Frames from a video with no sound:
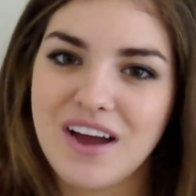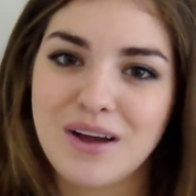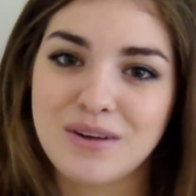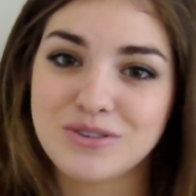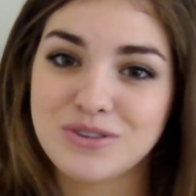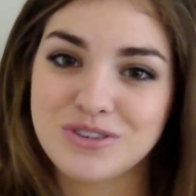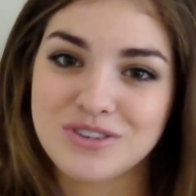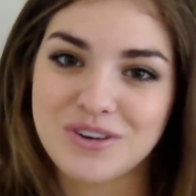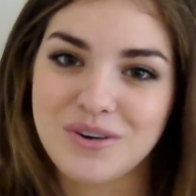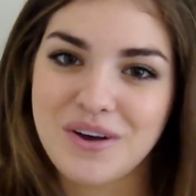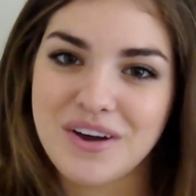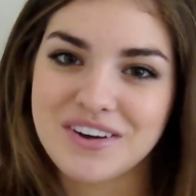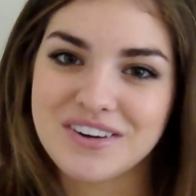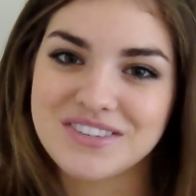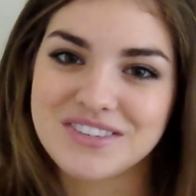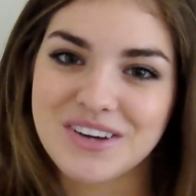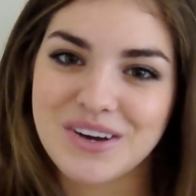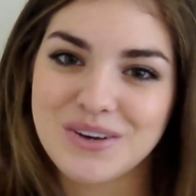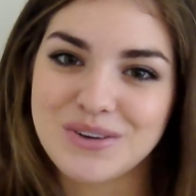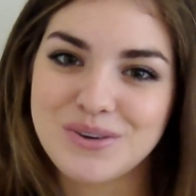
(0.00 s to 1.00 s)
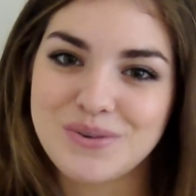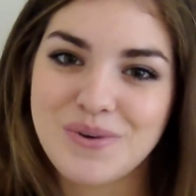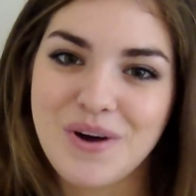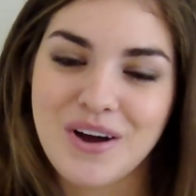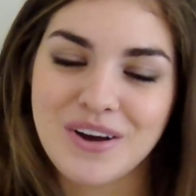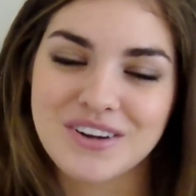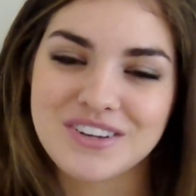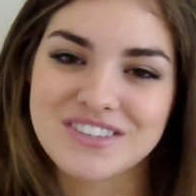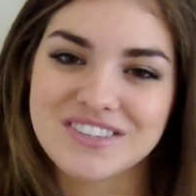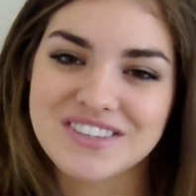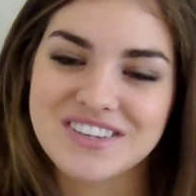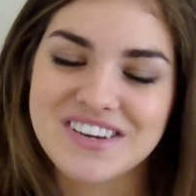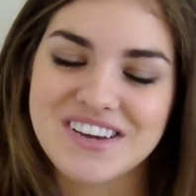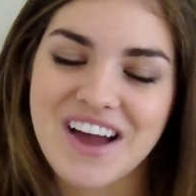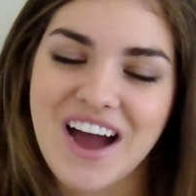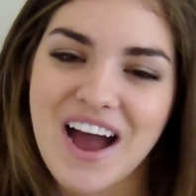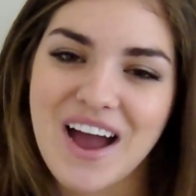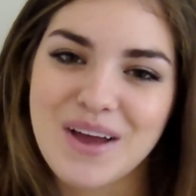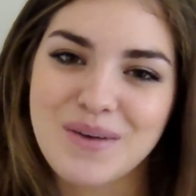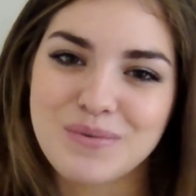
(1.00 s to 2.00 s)
I'll just go ahead and tell you honestly,
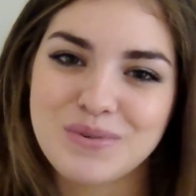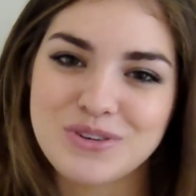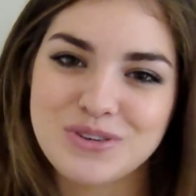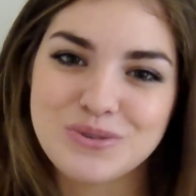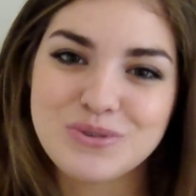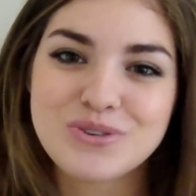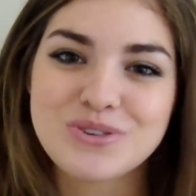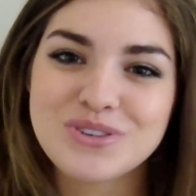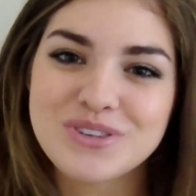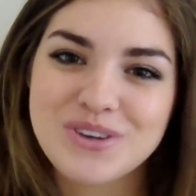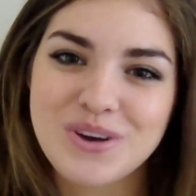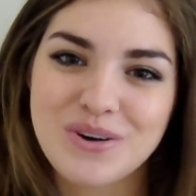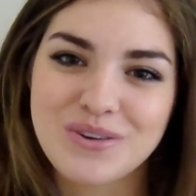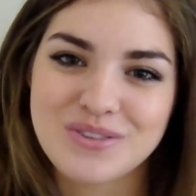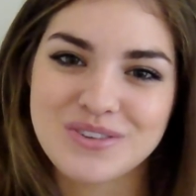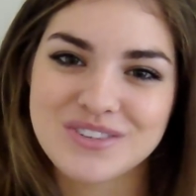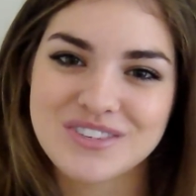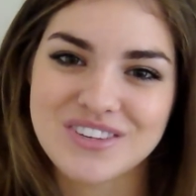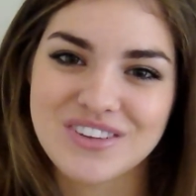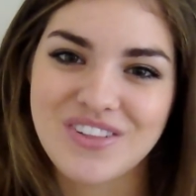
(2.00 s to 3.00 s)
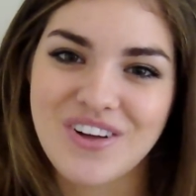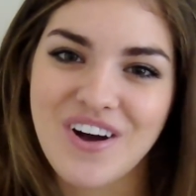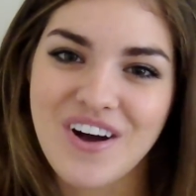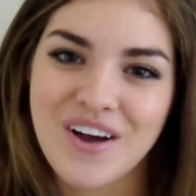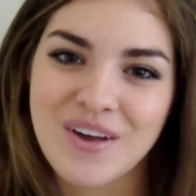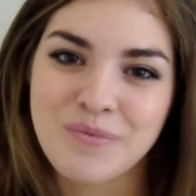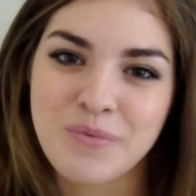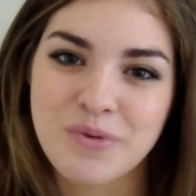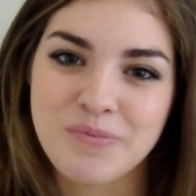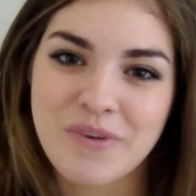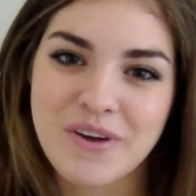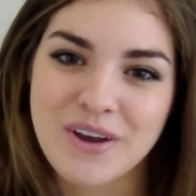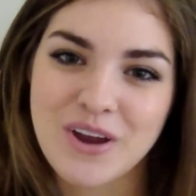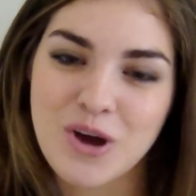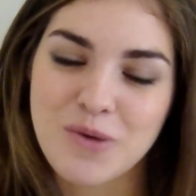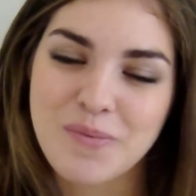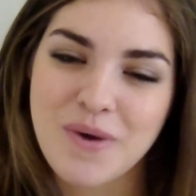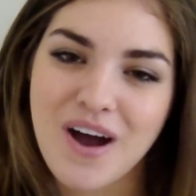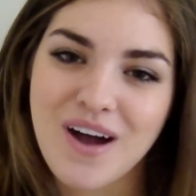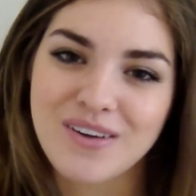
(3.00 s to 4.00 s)
I will usually go to the salon with my
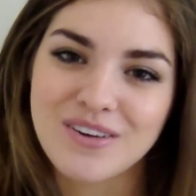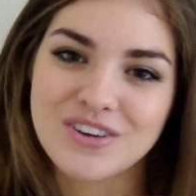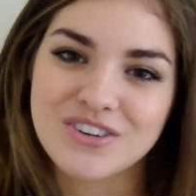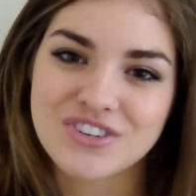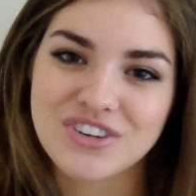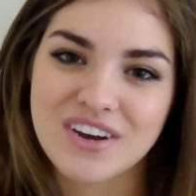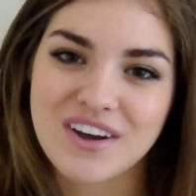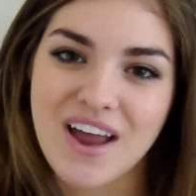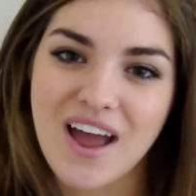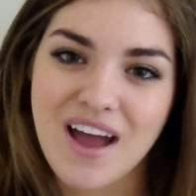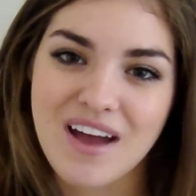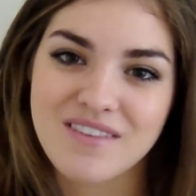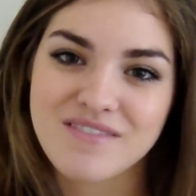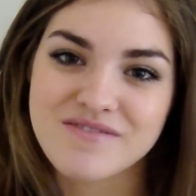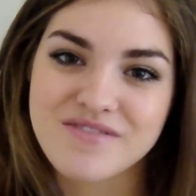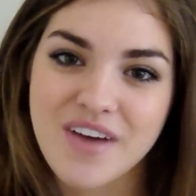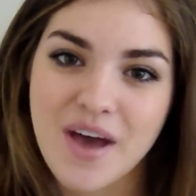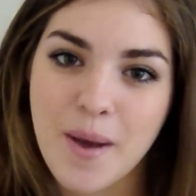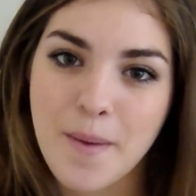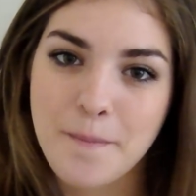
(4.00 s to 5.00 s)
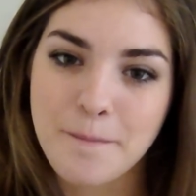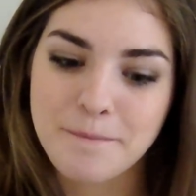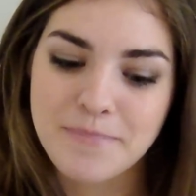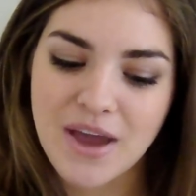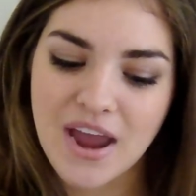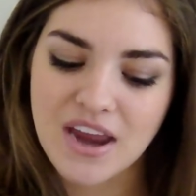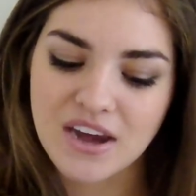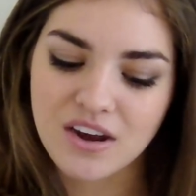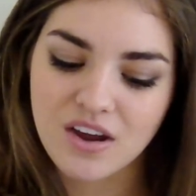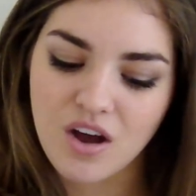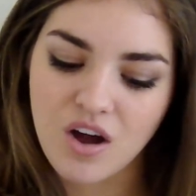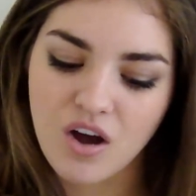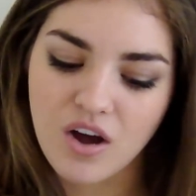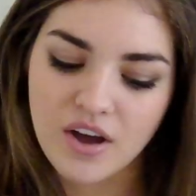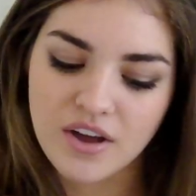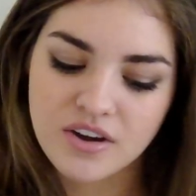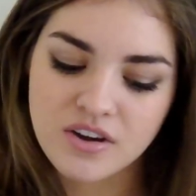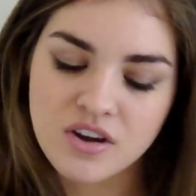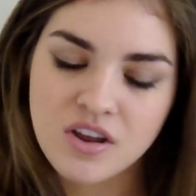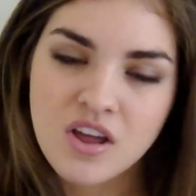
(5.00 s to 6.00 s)
nail polish and have them paint it
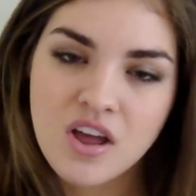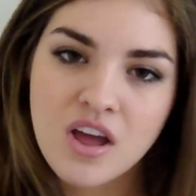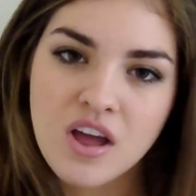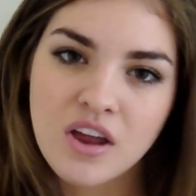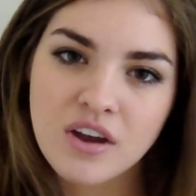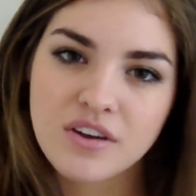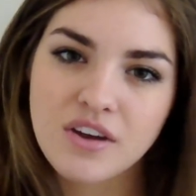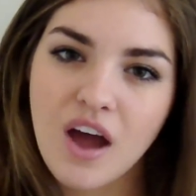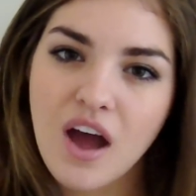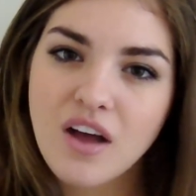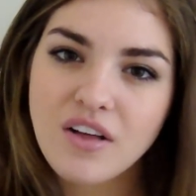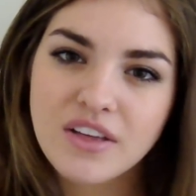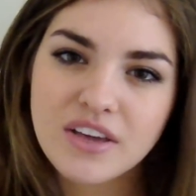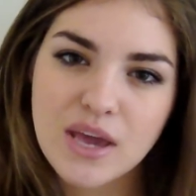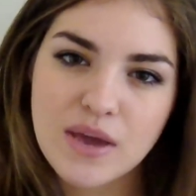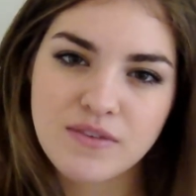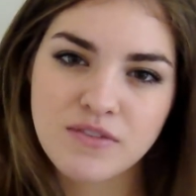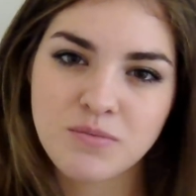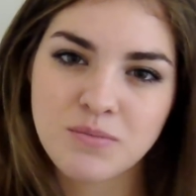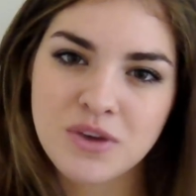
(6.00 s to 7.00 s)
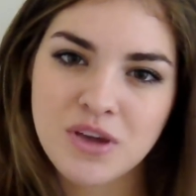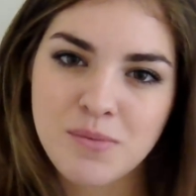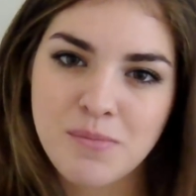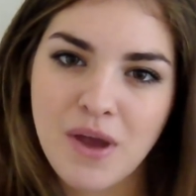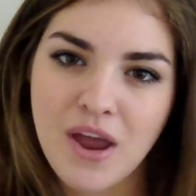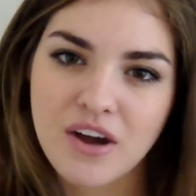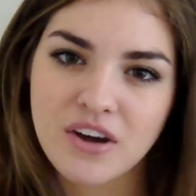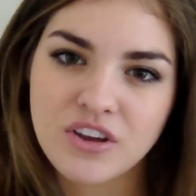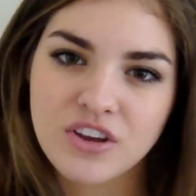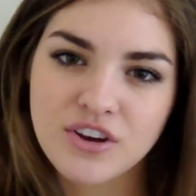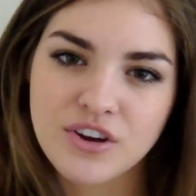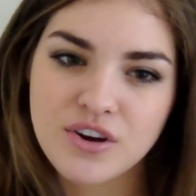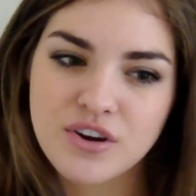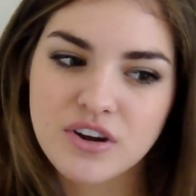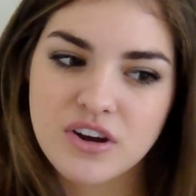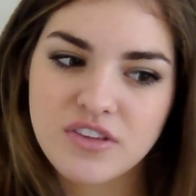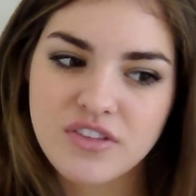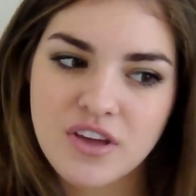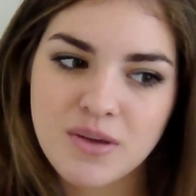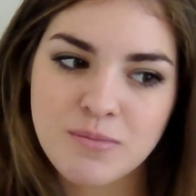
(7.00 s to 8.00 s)
on. Not like giving me a manicure or
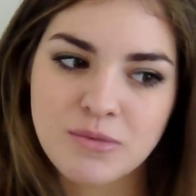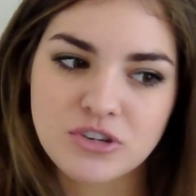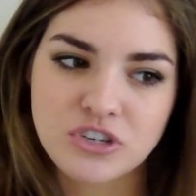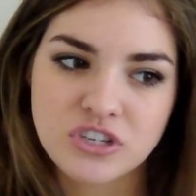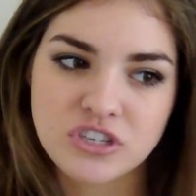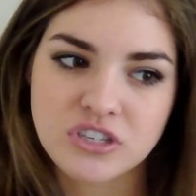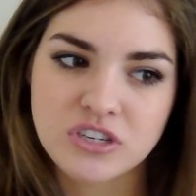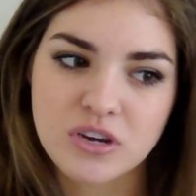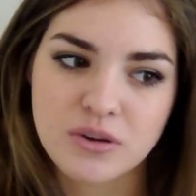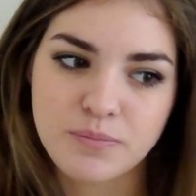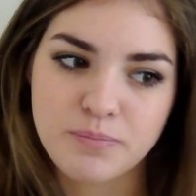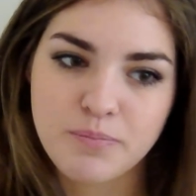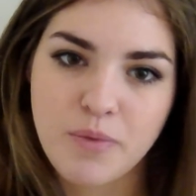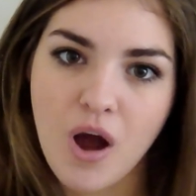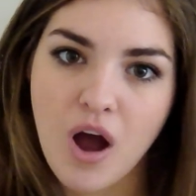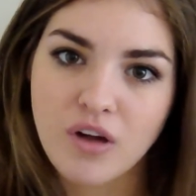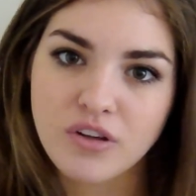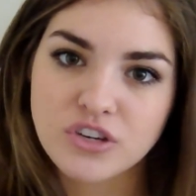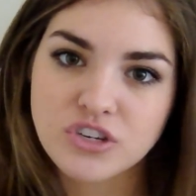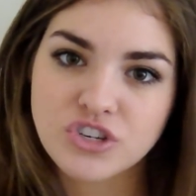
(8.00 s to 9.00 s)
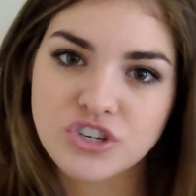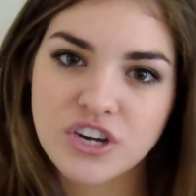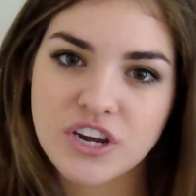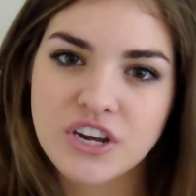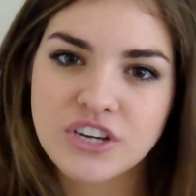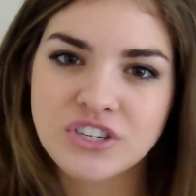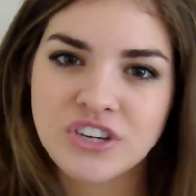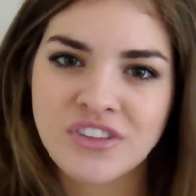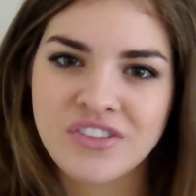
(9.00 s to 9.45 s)
anything, but just a polish change.